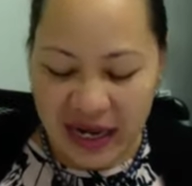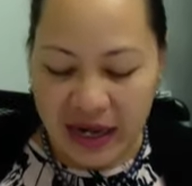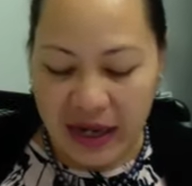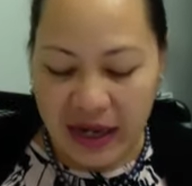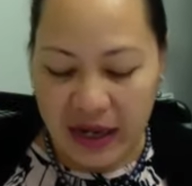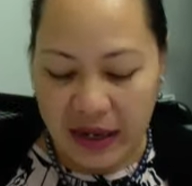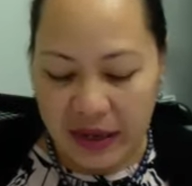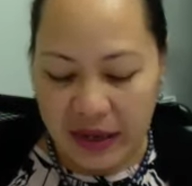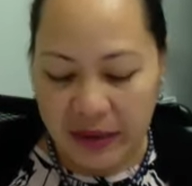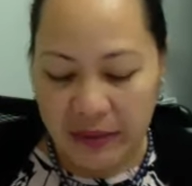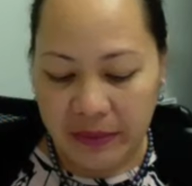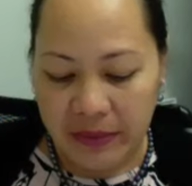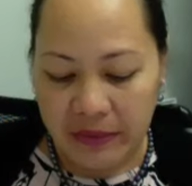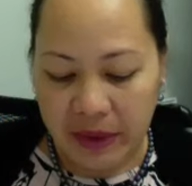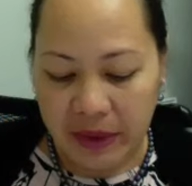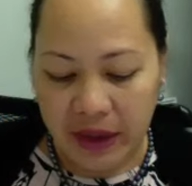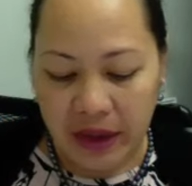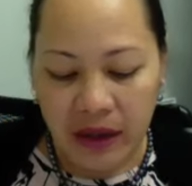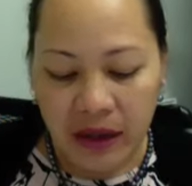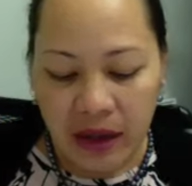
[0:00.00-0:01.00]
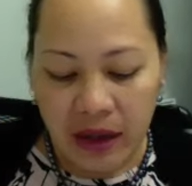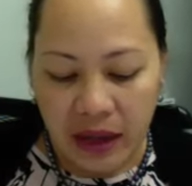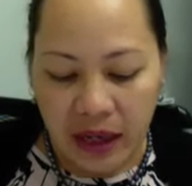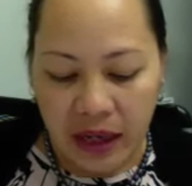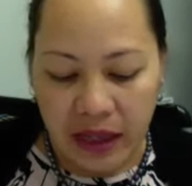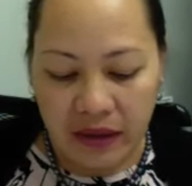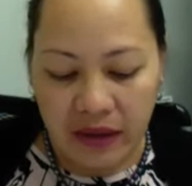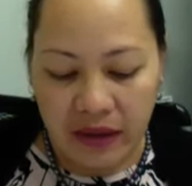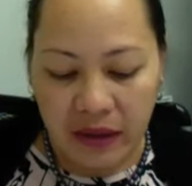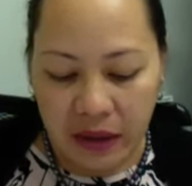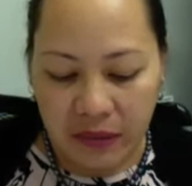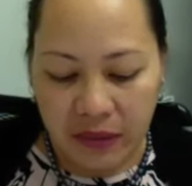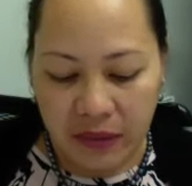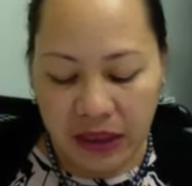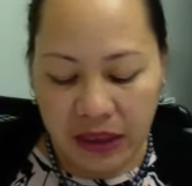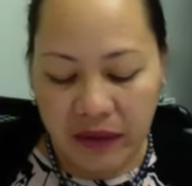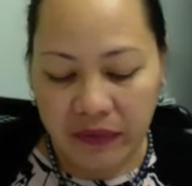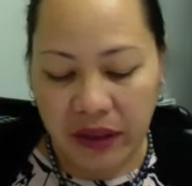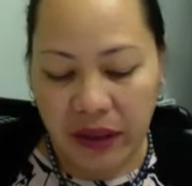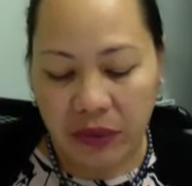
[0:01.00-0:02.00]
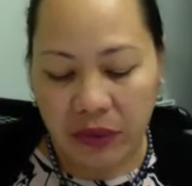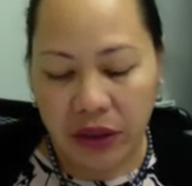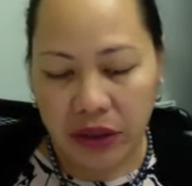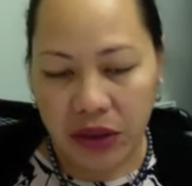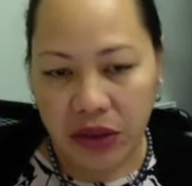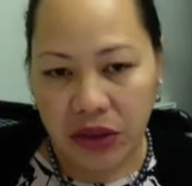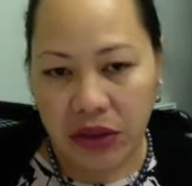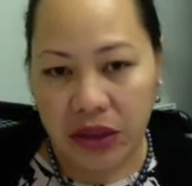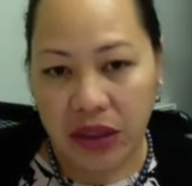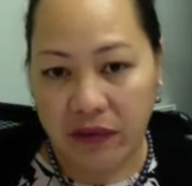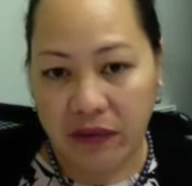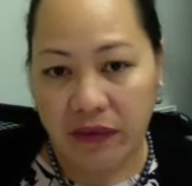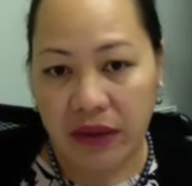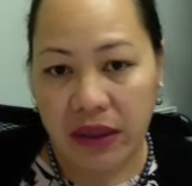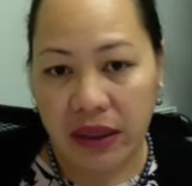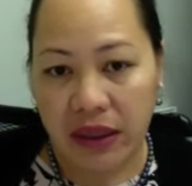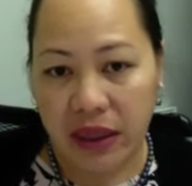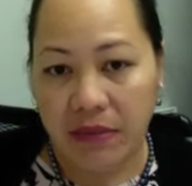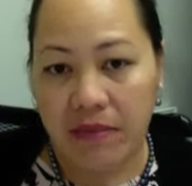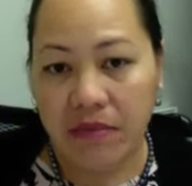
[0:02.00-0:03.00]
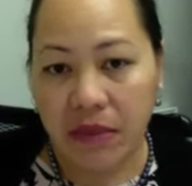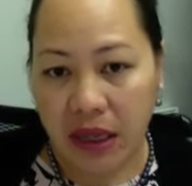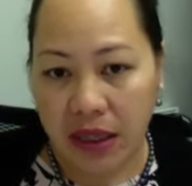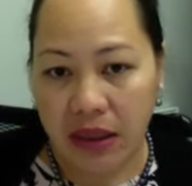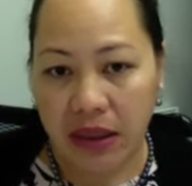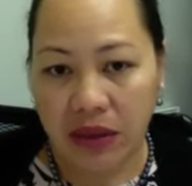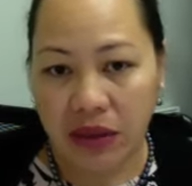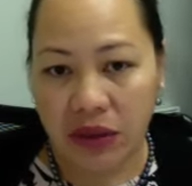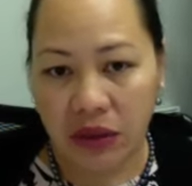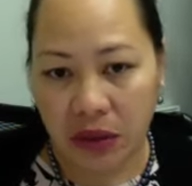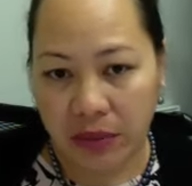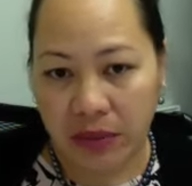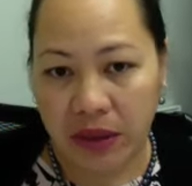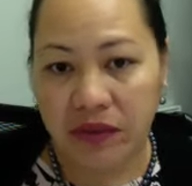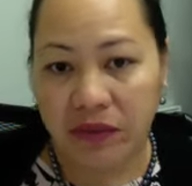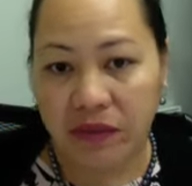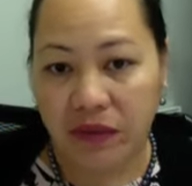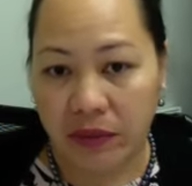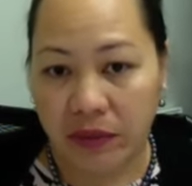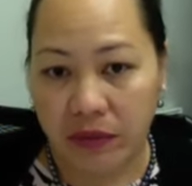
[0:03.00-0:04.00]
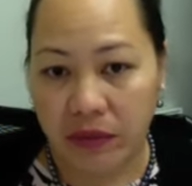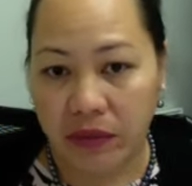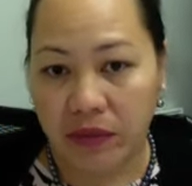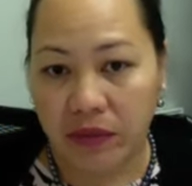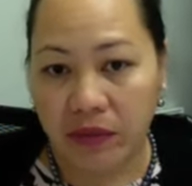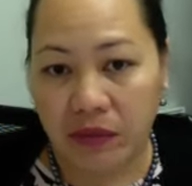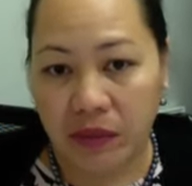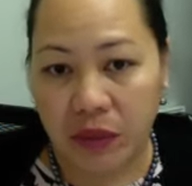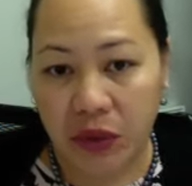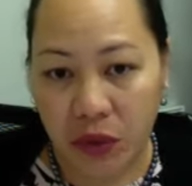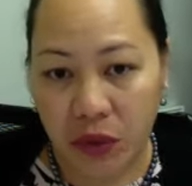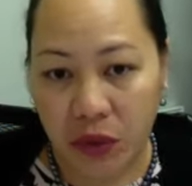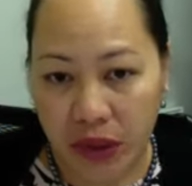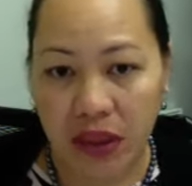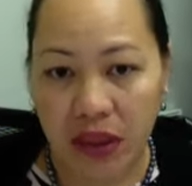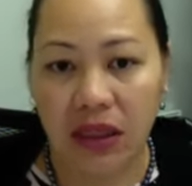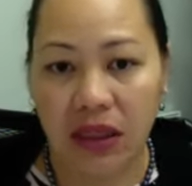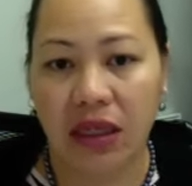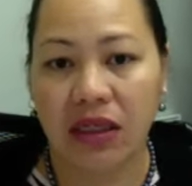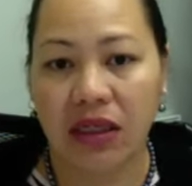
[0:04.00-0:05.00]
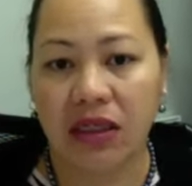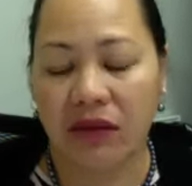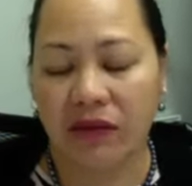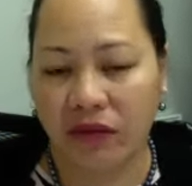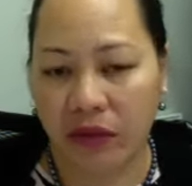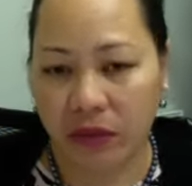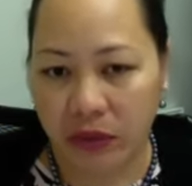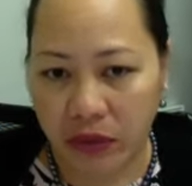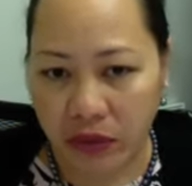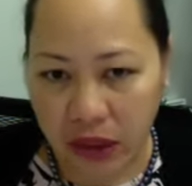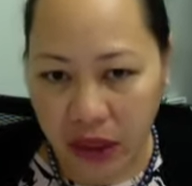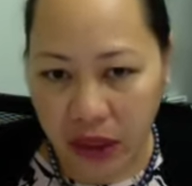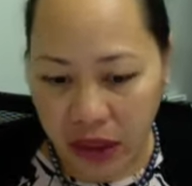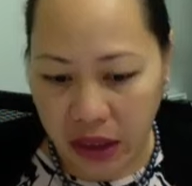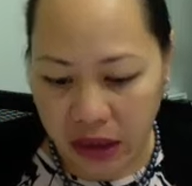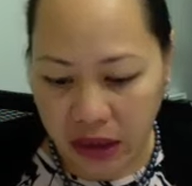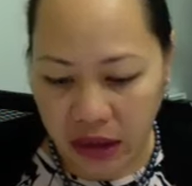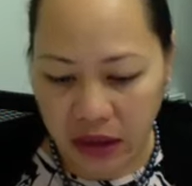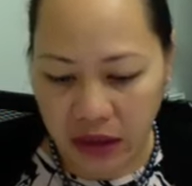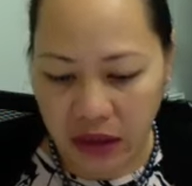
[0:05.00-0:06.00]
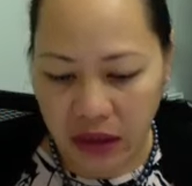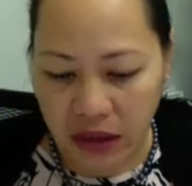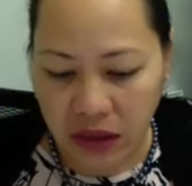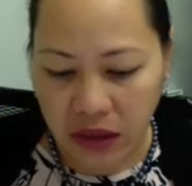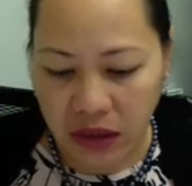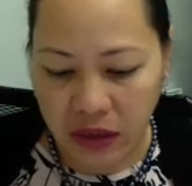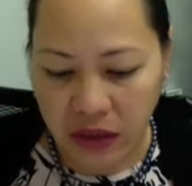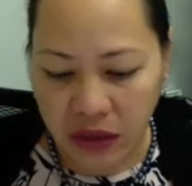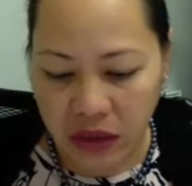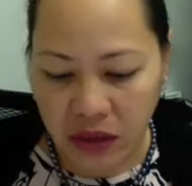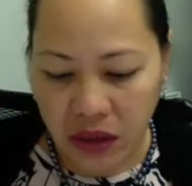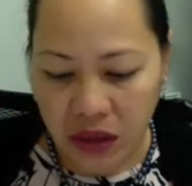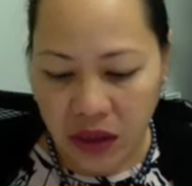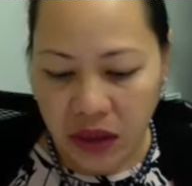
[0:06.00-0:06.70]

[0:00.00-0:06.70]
But I believe that we should never let money stop us from doing things and from creating things,